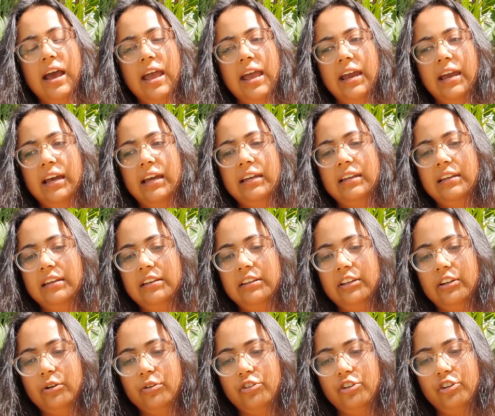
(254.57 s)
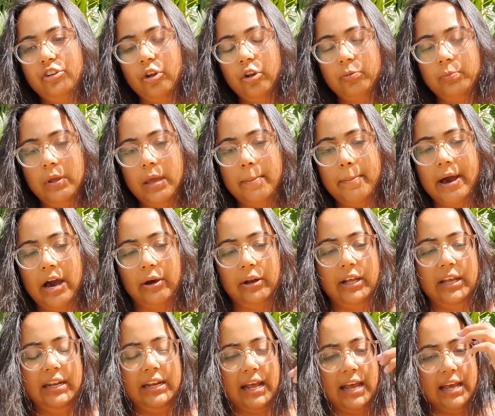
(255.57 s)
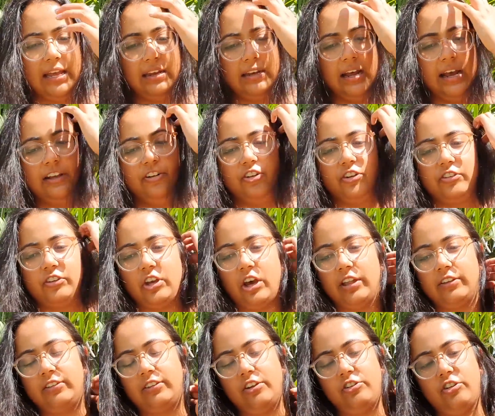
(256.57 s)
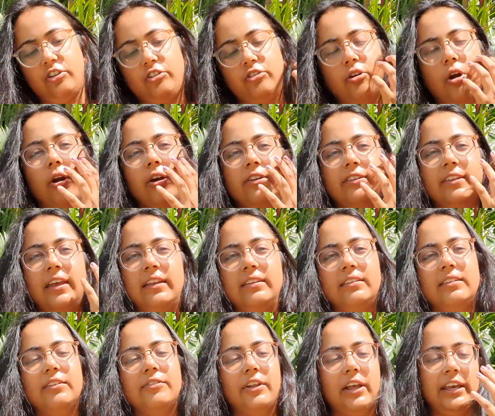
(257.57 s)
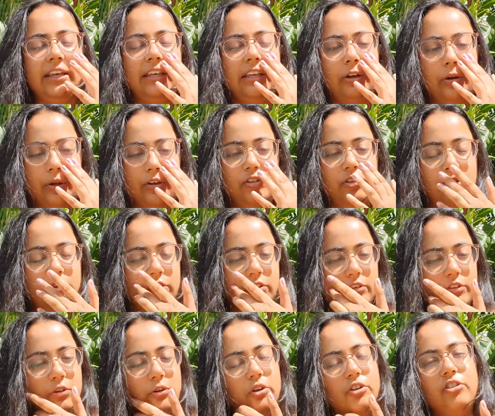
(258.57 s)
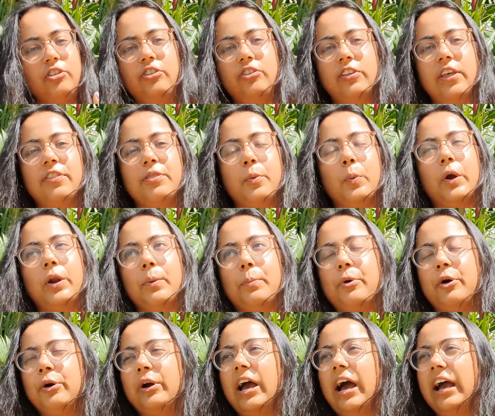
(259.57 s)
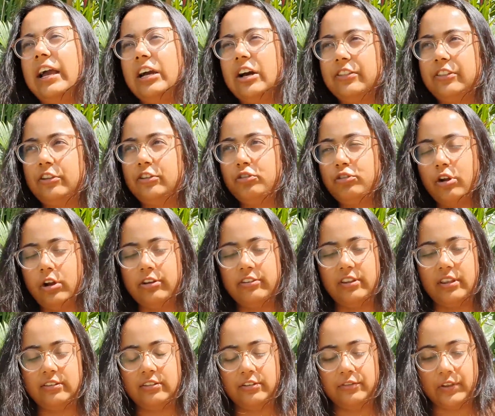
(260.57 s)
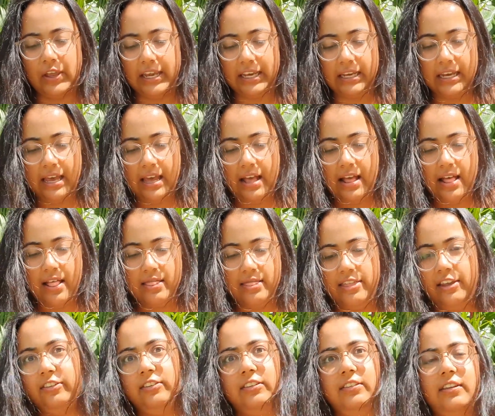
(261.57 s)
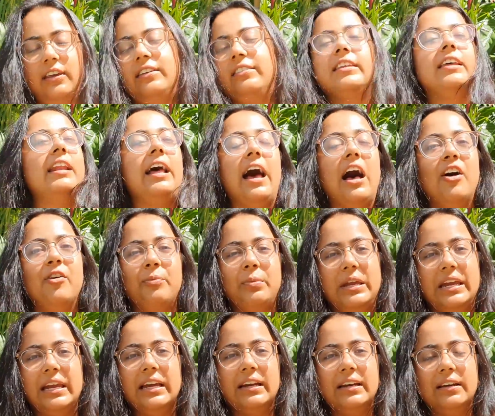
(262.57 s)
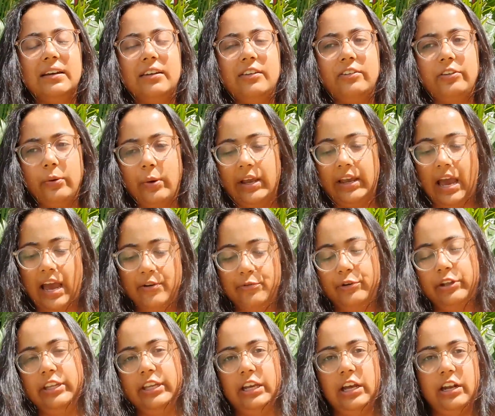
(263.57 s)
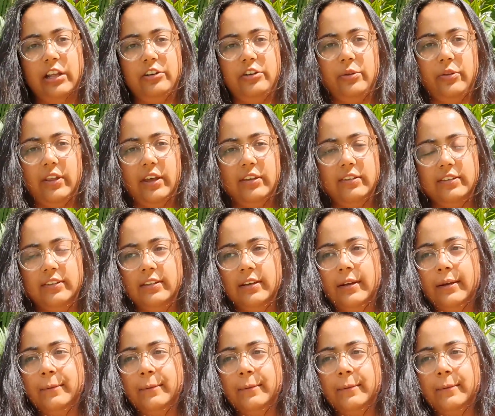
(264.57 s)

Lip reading: And, she told me about it, and I just got such a strong sense of like, as soon as she said the word Iboga, I got this strong sense of like, this is going to help me. So I really got to do this.